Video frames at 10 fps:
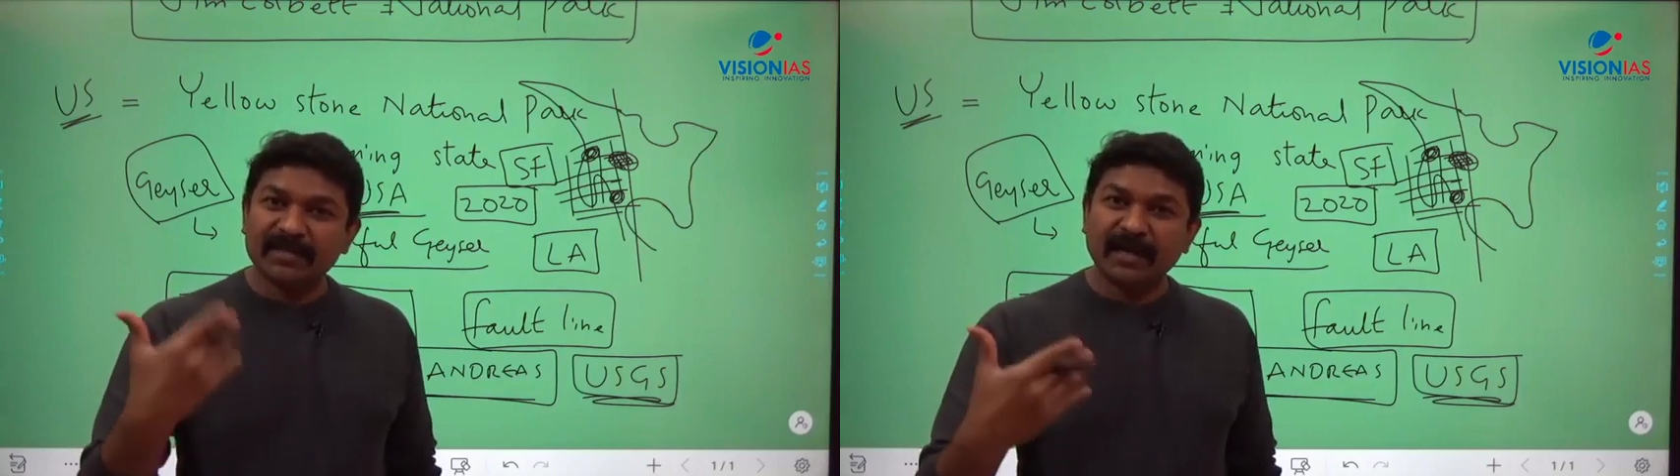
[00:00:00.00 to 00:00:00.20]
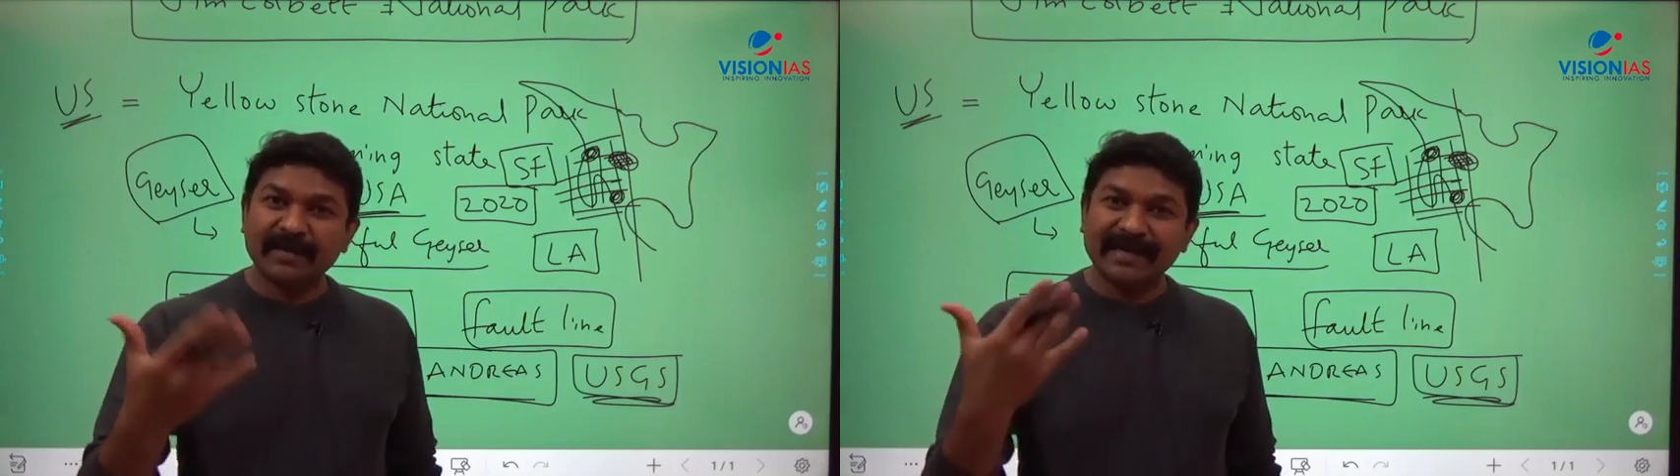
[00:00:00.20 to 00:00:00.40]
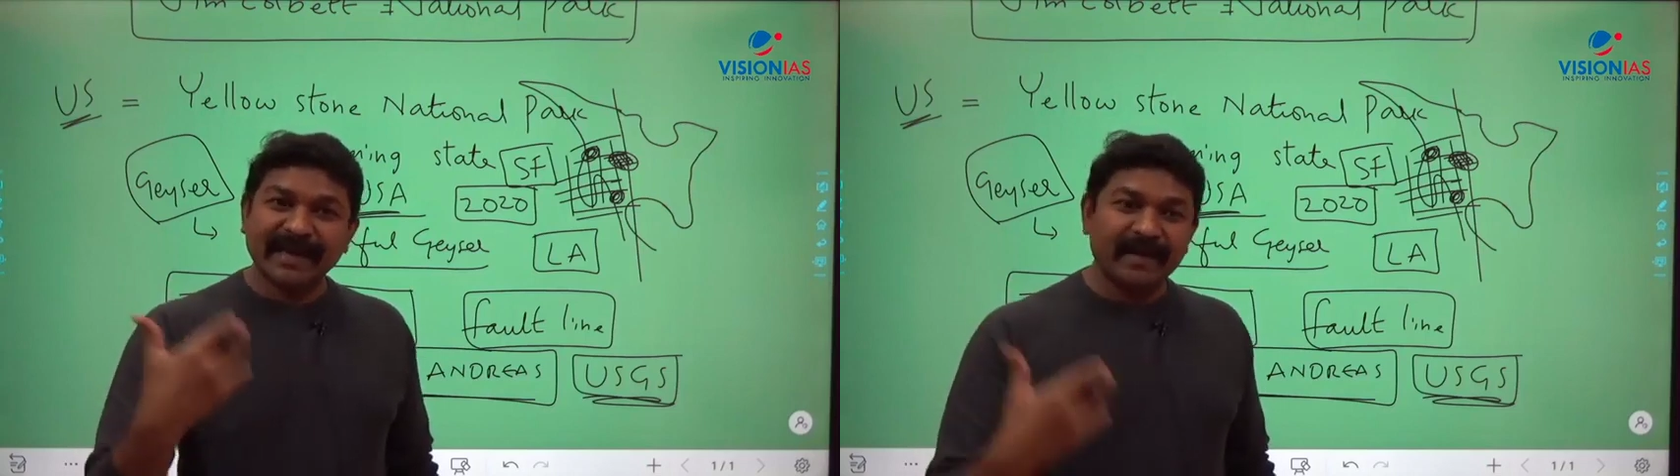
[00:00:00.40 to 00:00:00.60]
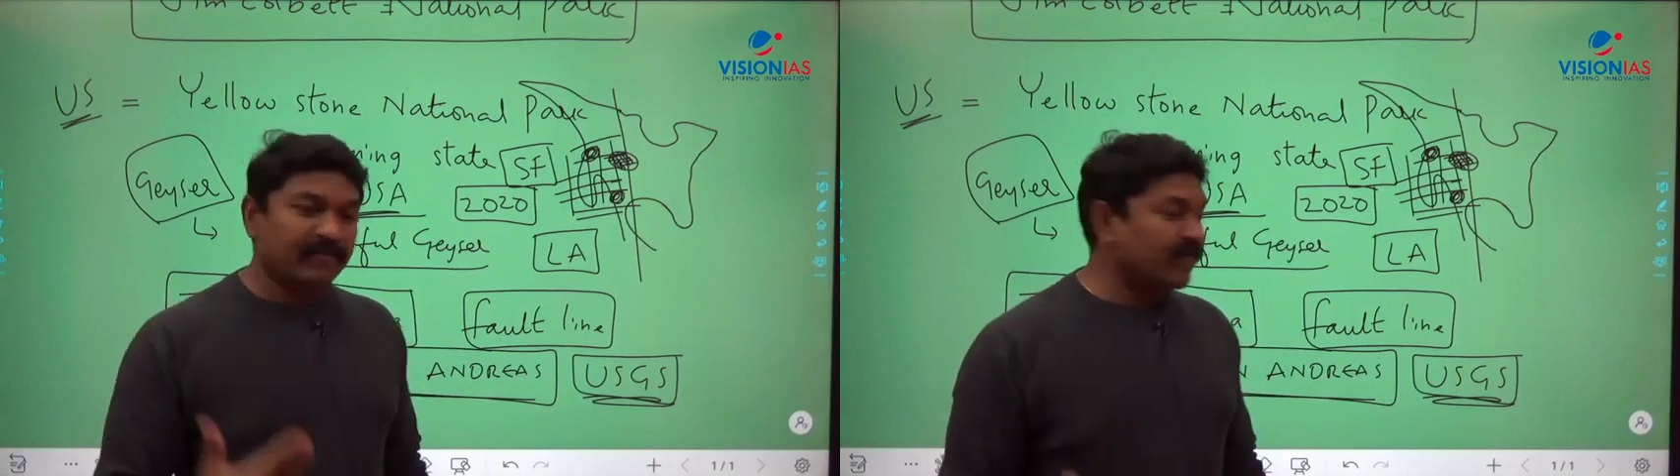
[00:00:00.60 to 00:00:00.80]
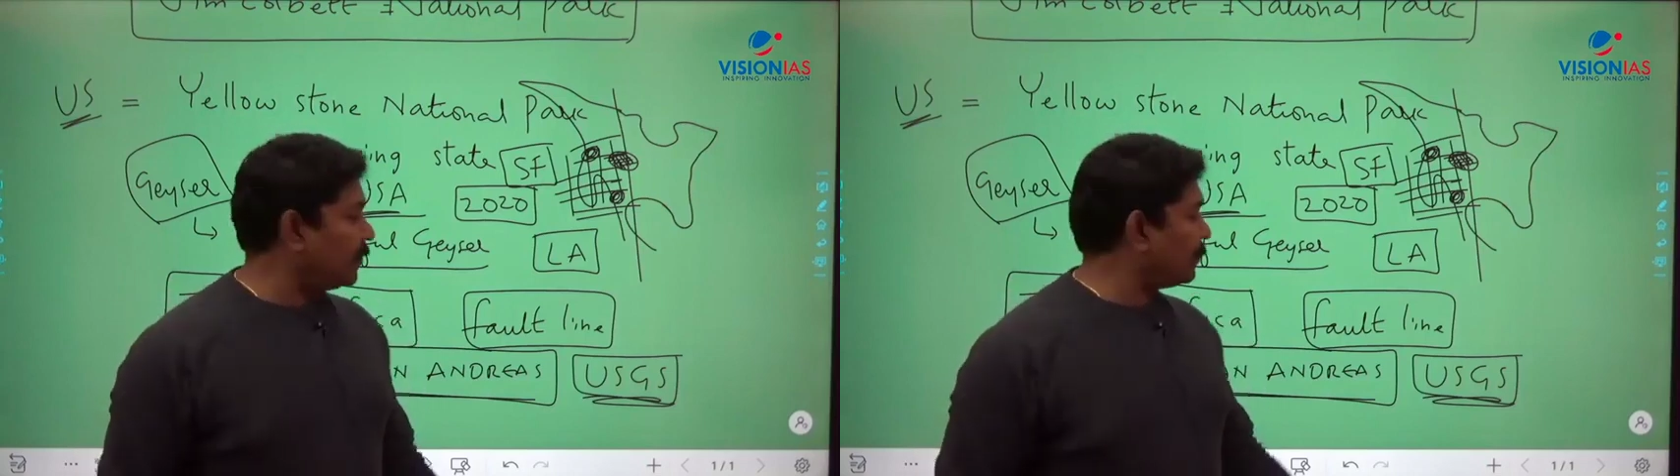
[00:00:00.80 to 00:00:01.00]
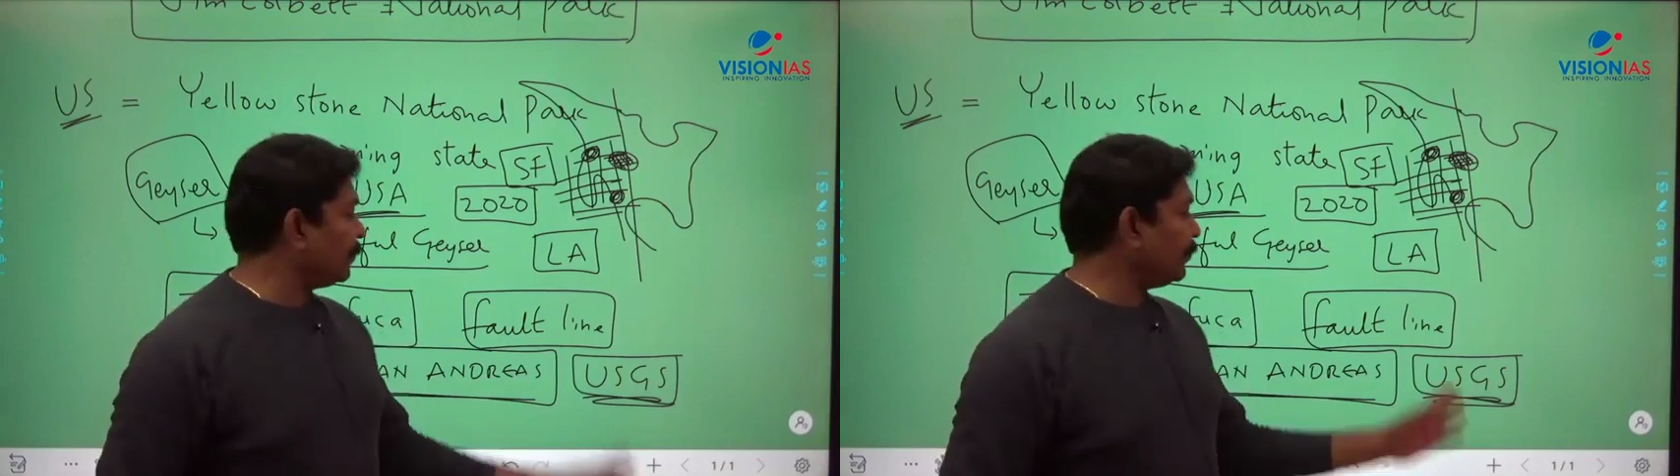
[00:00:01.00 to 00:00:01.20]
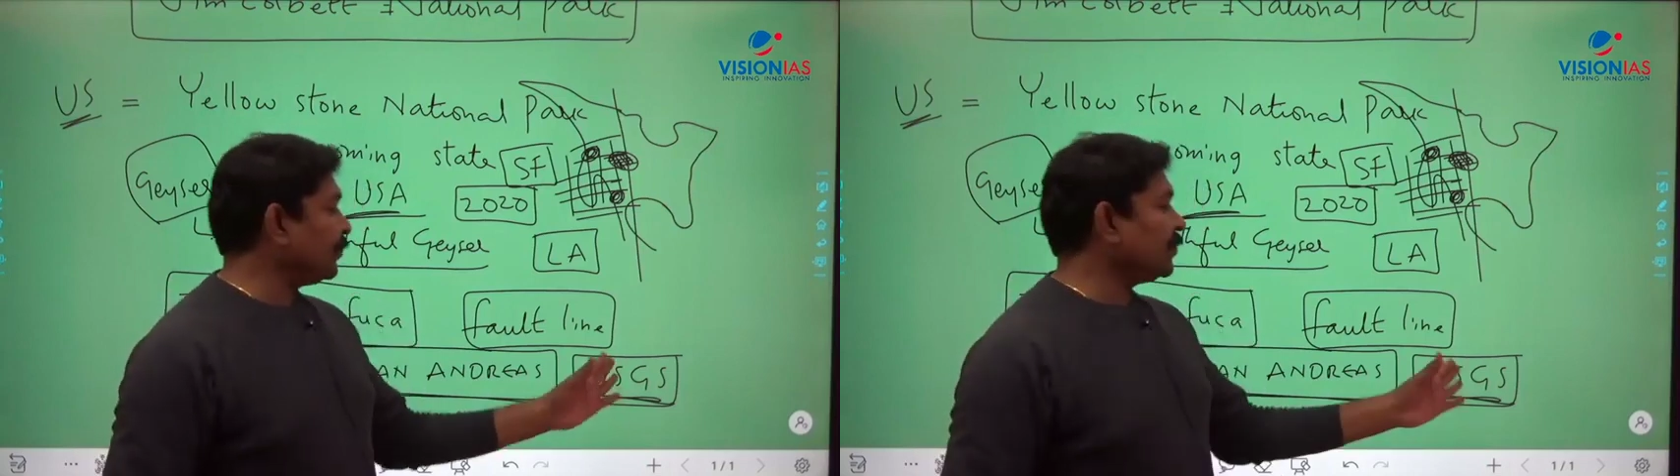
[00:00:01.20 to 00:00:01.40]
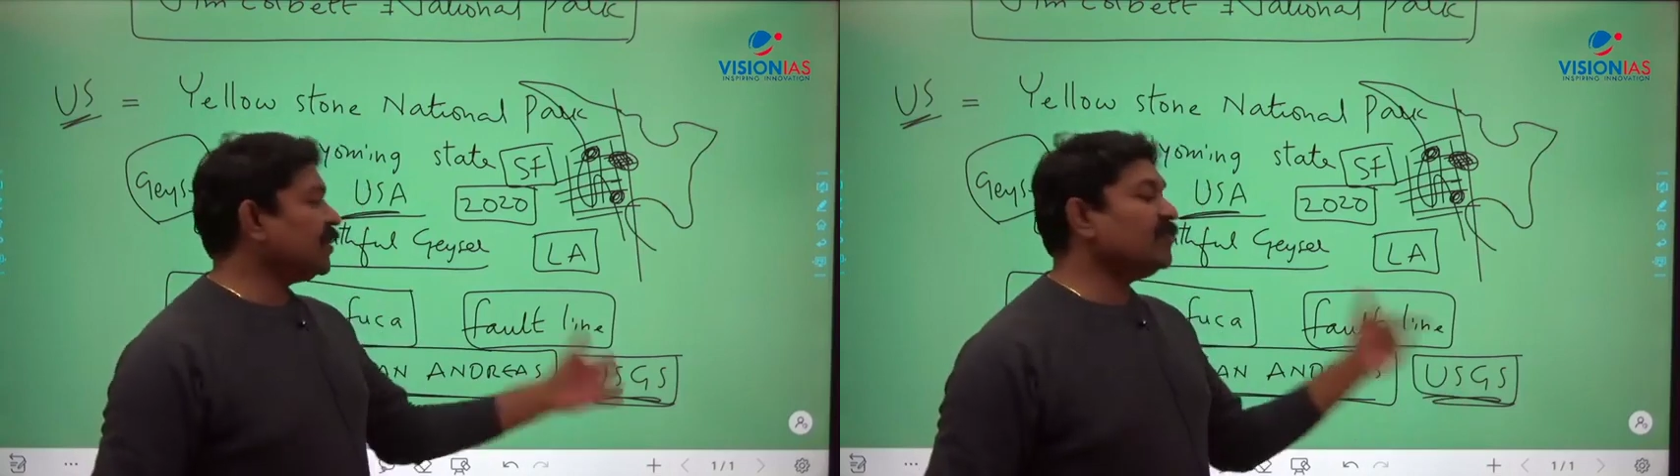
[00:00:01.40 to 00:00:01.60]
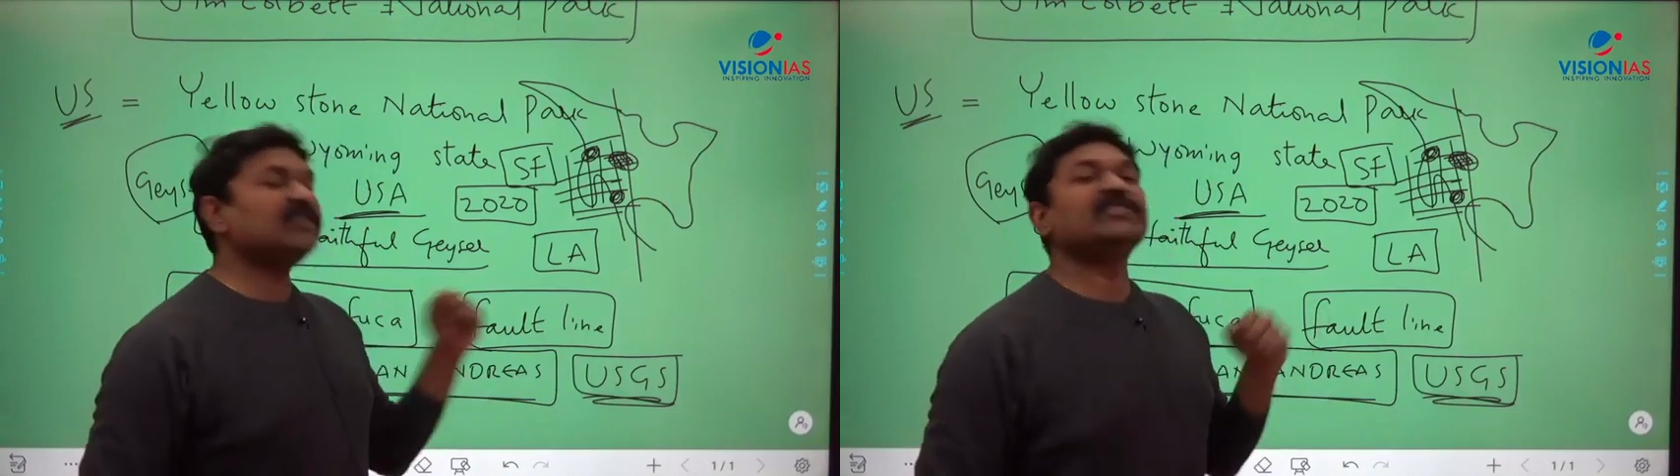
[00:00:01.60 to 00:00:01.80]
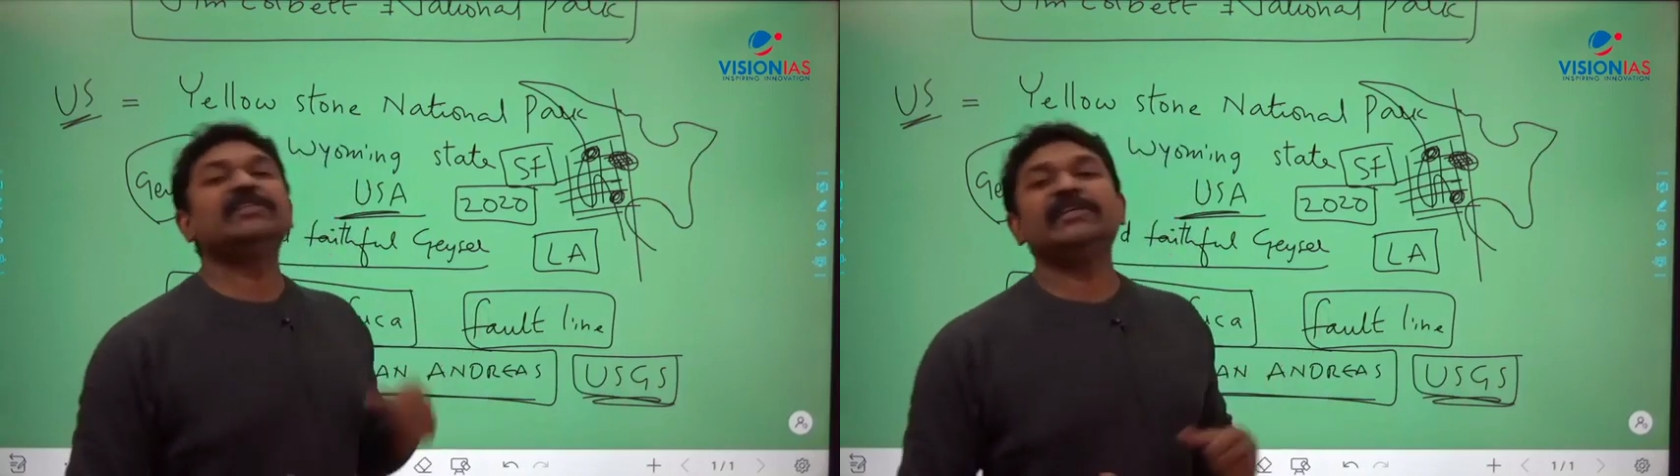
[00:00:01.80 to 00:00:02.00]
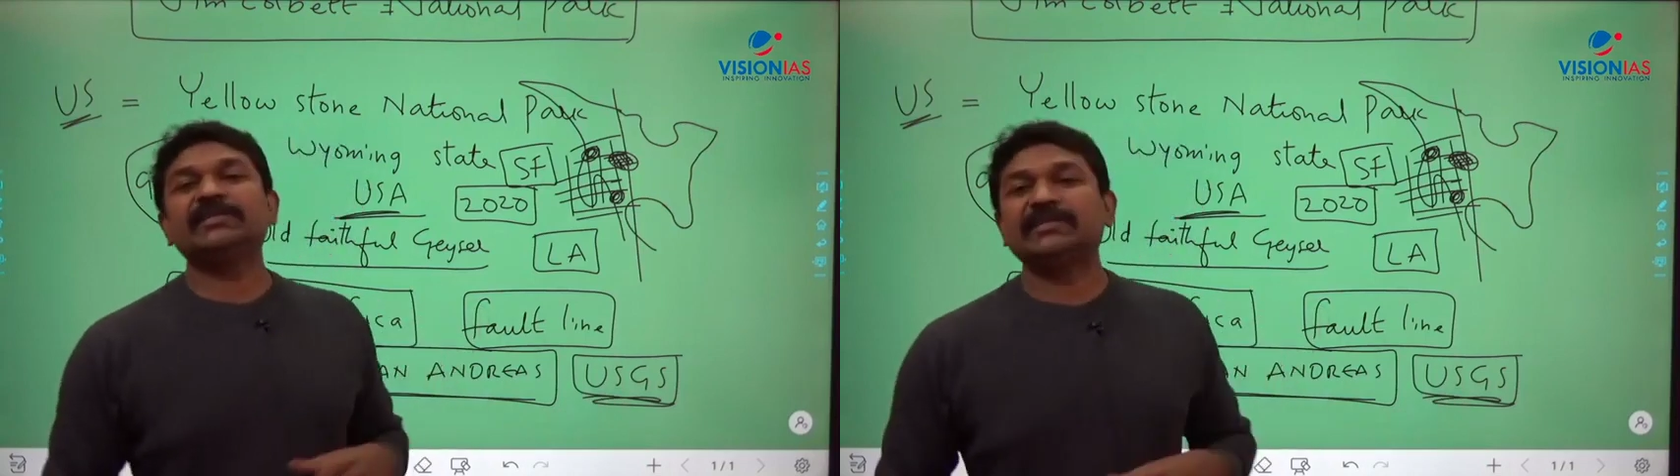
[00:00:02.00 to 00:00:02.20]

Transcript: are taken from the USGS,